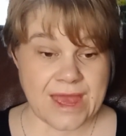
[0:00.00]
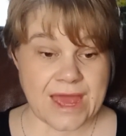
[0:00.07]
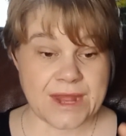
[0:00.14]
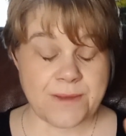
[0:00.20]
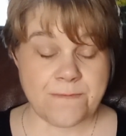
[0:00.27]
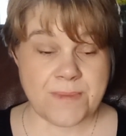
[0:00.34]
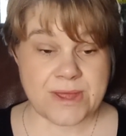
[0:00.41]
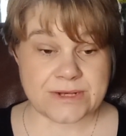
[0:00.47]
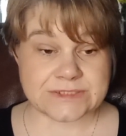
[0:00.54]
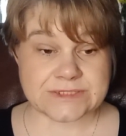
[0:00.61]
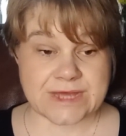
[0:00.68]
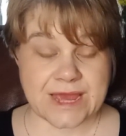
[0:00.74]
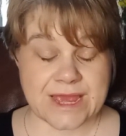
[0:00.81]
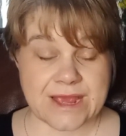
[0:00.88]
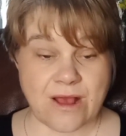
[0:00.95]
And a
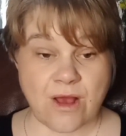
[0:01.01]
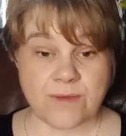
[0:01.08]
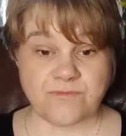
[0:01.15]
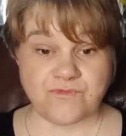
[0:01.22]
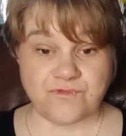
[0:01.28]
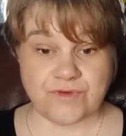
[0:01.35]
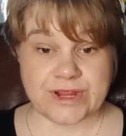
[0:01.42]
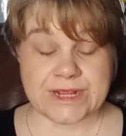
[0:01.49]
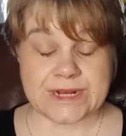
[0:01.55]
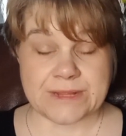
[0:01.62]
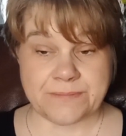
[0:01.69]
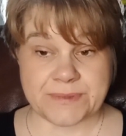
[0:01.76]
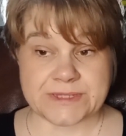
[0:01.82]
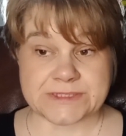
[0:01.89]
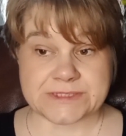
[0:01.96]
Monday, I'm really
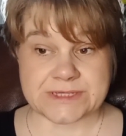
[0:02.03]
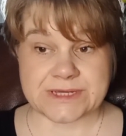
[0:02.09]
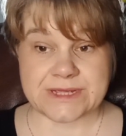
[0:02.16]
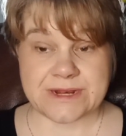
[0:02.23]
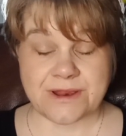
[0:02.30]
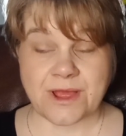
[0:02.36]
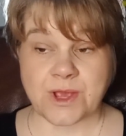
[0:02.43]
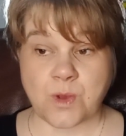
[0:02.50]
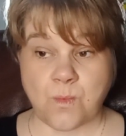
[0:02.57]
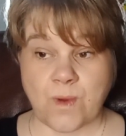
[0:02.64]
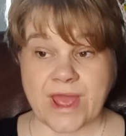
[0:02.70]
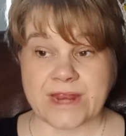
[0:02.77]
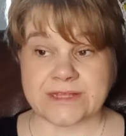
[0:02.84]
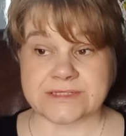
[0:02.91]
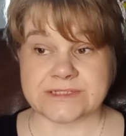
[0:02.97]
busy, like a
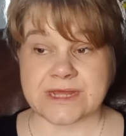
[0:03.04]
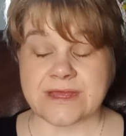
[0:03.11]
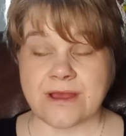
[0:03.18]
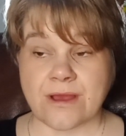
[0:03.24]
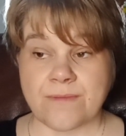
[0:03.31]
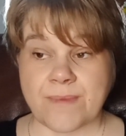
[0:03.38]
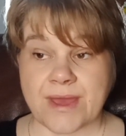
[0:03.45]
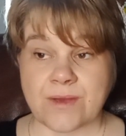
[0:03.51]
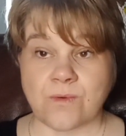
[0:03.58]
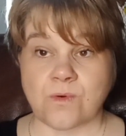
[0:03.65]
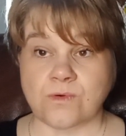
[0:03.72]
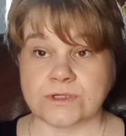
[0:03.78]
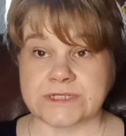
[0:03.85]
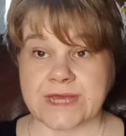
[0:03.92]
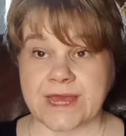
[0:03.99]
Wednesday, I'm out
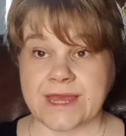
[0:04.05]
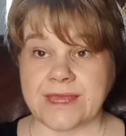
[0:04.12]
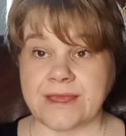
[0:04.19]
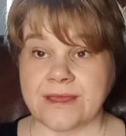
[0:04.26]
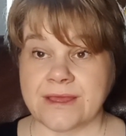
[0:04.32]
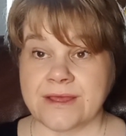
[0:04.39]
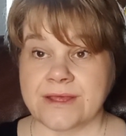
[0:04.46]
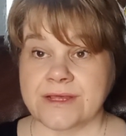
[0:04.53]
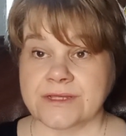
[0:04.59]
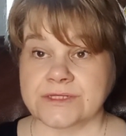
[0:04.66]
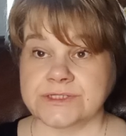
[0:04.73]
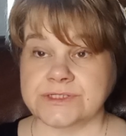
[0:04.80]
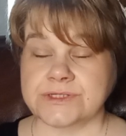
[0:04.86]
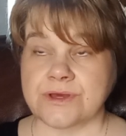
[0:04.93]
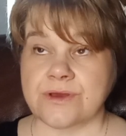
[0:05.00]
all day.
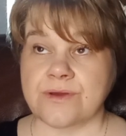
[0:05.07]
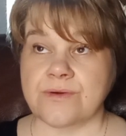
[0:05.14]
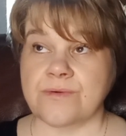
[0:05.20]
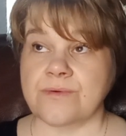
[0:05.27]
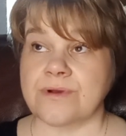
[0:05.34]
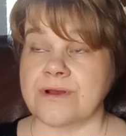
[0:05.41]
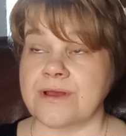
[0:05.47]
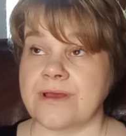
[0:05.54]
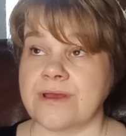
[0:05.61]
So,